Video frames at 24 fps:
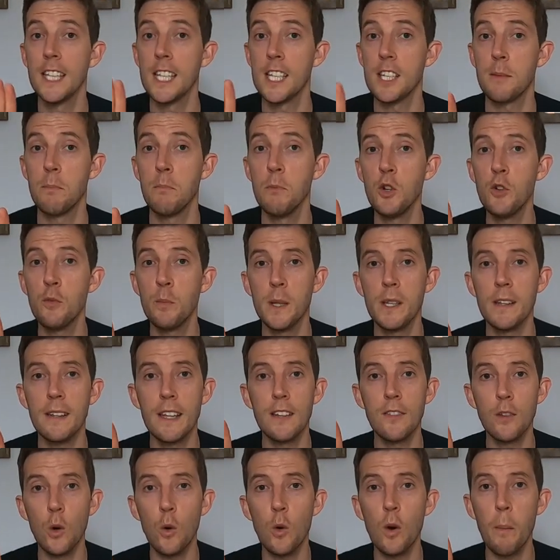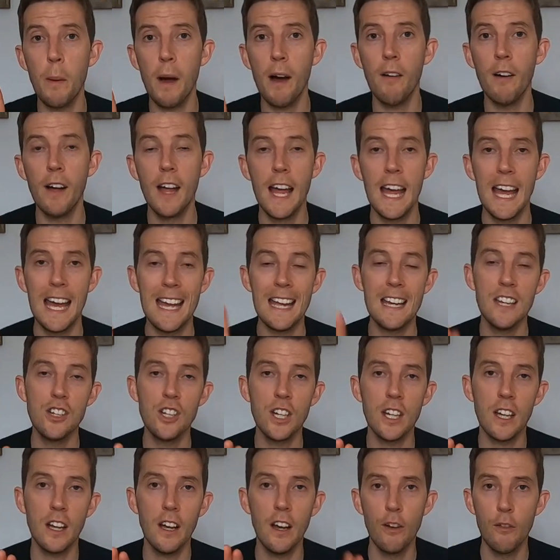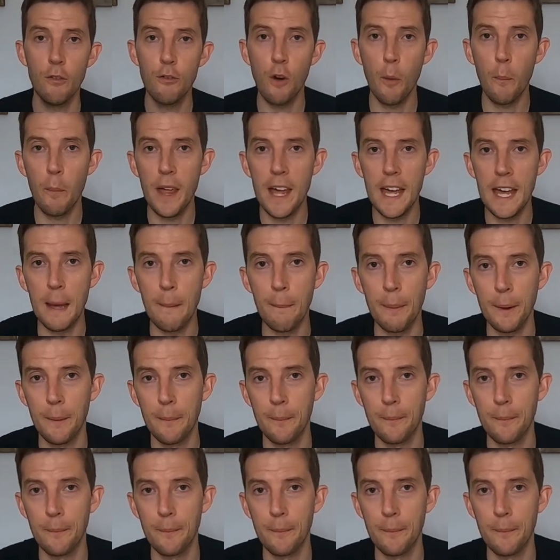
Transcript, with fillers: This movement is all about hinging from the hip.